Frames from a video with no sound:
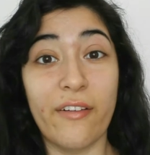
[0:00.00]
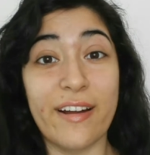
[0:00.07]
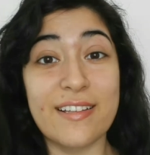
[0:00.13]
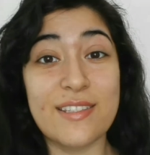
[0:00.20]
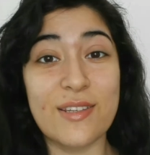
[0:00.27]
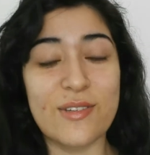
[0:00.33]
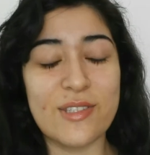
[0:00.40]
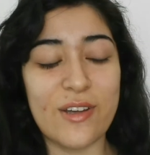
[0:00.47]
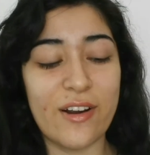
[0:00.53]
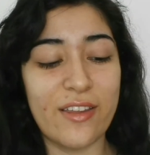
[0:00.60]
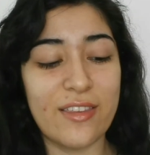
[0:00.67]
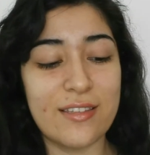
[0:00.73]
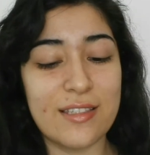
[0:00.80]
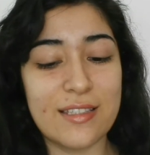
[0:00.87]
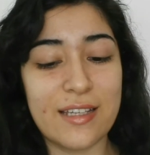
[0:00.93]
Alright, so
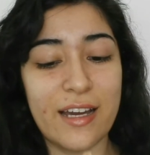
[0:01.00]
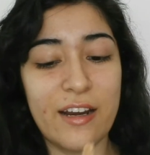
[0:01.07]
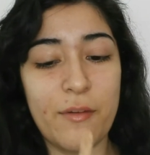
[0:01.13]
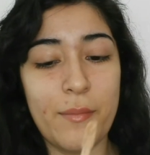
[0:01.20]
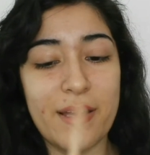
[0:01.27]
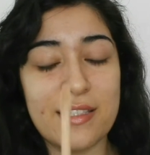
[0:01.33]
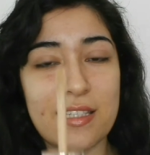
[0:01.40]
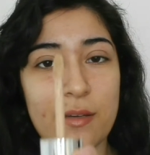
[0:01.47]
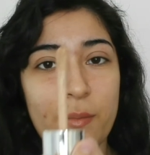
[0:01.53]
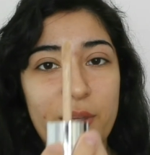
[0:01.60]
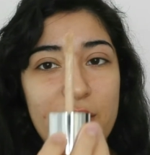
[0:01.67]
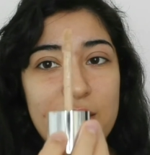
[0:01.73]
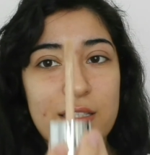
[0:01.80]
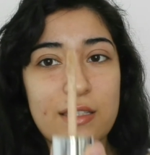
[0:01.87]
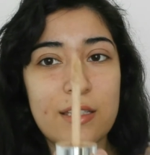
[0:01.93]
sorry this is kind of messy,
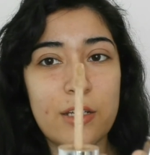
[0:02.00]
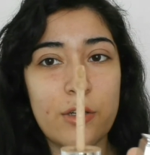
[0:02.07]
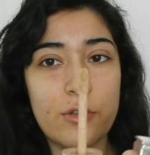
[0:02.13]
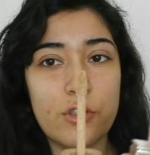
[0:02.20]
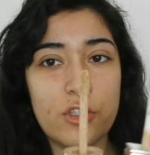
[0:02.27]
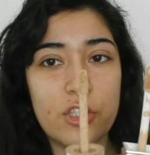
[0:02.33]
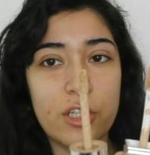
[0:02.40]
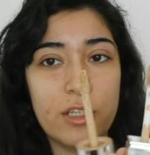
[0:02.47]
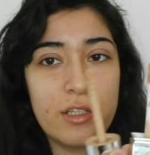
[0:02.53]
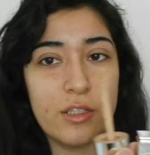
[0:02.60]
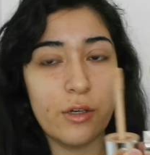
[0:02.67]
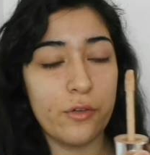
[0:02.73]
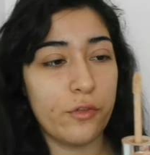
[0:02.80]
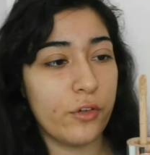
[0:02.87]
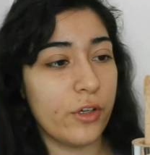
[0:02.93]
but this is the
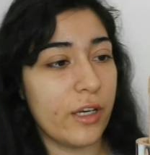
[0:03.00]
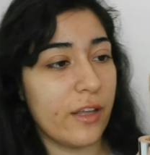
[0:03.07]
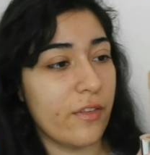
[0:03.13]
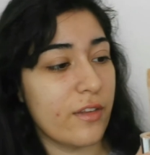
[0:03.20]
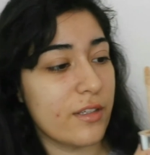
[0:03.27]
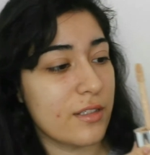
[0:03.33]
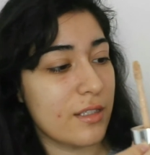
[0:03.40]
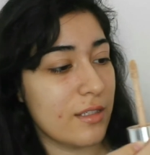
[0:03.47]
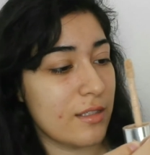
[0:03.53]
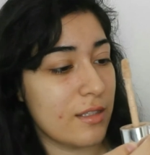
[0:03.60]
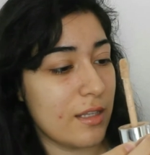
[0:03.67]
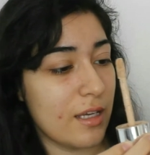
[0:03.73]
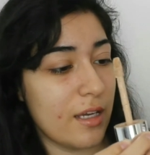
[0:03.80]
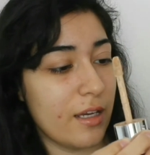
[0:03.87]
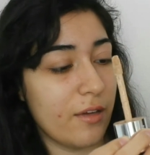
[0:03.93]
Neutrogena doe foot and this
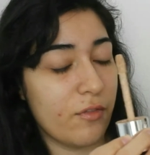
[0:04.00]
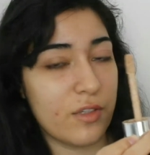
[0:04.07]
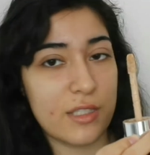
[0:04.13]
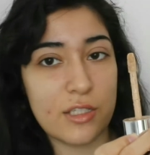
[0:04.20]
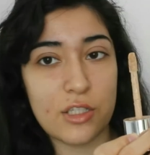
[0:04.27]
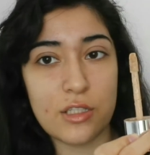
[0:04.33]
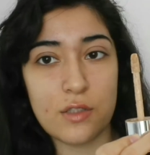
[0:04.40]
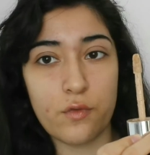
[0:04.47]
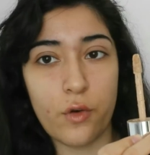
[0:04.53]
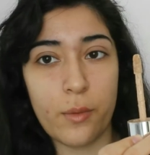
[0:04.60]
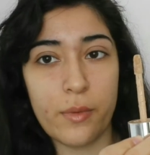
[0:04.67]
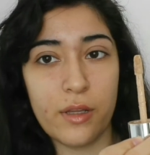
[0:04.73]
is the Physicians